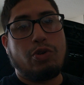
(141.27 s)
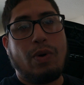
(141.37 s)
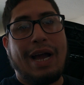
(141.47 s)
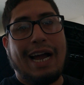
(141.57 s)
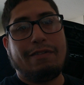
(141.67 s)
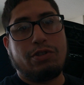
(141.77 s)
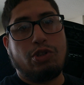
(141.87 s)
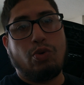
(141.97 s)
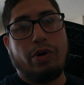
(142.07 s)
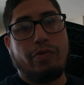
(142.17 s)
you have
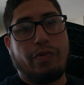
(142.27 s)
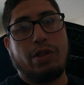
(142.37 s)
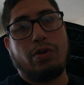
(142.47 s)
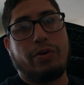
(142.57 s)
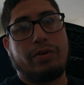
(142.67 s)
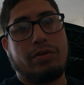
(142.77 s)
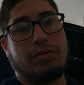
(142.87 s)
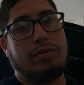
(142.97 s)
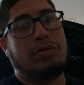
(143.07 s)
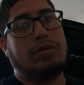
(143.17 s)
to do a relearn.
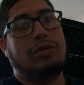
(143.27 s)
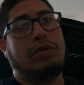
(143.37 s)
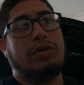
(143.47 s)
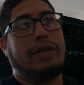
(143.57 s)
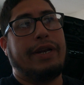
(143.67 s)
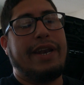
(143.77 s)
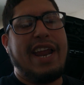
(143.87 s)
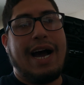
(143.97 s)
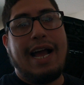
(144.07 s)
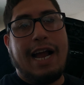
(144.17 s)

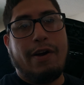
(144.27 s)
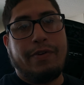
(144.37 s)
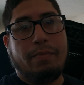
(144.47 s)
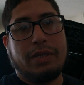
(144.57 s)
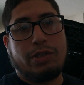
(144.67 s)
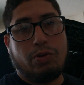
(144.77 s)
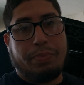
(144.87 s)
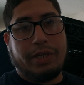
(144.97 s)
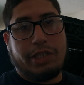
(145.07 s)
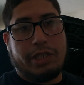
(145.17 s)
Not every
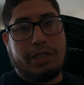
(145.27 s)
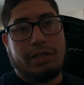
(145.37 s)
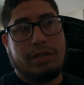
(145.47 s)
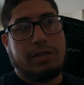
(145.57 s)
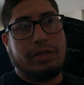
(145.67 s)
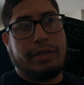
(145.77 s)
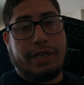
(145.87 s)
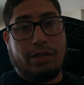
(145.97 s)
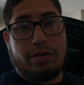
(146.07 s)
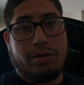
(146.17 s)
Mitsubishi
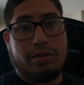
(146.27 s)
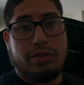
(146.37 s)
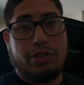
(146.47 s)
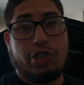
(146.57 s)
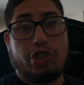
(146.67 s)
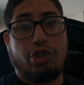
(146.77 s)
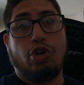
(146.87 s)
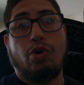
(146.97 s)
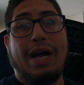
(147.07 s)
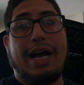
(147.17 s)
dealer
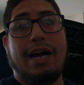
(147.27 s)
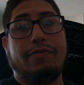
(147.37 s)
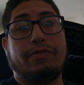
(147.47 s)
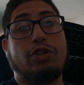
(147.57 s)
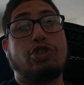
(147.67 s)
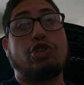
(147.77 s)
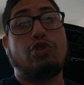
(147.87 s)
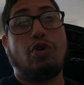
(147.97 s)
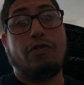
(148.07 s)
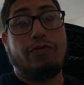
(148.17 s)
still have the
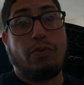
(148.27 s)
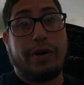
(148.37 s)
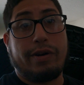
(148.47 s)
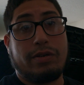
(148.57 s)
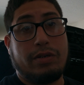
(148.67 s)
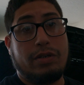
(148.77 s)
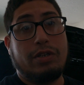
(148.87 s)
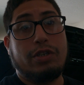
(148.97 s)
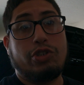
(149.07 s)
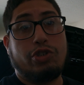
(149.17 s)
software
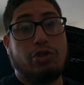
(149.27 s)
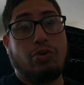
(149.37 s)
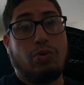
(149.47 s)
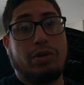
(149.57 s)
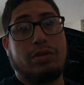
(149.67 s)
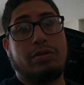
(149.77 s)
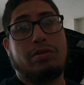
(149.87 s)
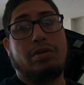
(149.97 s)
to do it.